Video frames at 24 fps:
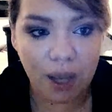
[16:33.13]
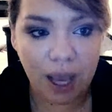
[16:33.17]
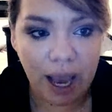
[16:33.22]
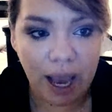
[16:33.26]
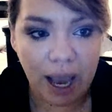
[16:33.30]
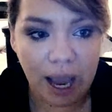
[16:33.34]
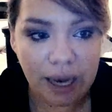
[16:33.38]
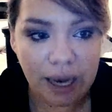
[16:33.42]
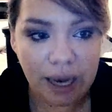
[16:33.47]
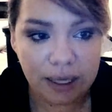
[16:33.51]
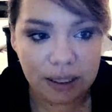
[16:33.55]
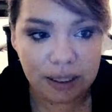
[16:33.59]

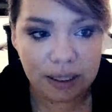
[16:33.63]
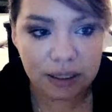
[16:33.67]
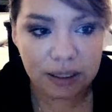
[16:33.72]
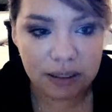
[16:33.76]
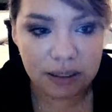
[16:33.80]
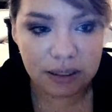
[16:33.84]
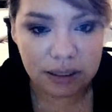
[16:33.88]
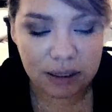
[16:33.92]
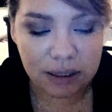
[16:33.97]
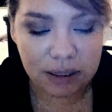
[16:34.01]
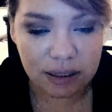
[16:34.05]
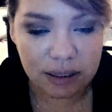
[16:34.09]
it
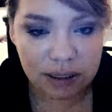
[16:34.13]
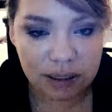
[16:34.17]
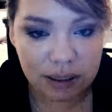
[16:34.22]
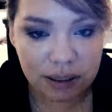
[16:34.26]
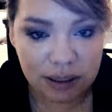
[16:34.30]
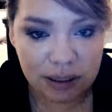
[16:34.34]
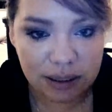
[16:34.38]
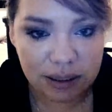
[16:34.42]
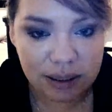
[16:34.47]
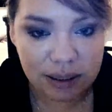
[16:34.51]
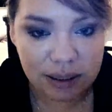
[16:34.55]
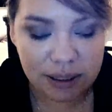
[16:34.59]

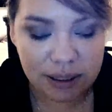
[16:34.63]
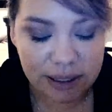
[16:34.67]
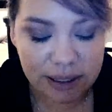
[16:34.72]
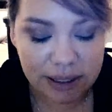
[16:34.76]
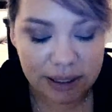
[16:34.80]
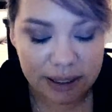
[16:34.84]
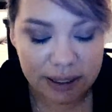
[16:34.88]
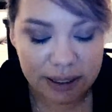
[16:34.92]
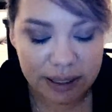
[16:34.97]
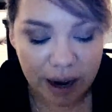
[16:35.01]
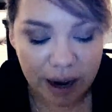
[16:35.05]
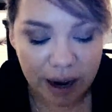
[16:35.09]

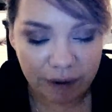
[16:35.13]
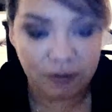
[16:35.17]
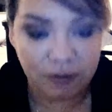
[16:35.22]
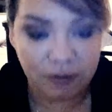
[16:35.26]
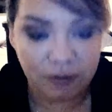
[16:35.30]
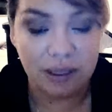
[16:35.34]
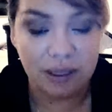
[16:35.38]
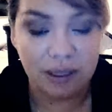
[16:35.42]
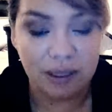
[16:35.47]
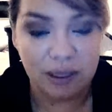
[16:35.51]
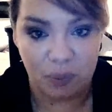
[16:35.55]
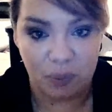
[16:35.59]

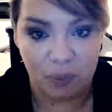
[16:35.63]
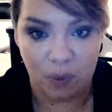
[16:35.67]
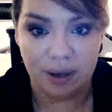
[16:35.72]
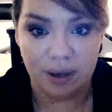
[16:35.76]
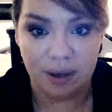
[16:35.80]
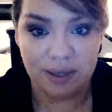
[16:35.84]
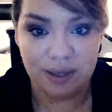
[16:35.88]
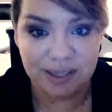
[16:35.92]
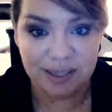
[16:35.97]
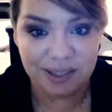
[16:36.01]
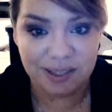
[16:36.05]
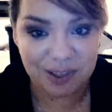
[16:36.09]
definitely
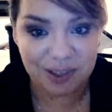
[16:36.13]
was.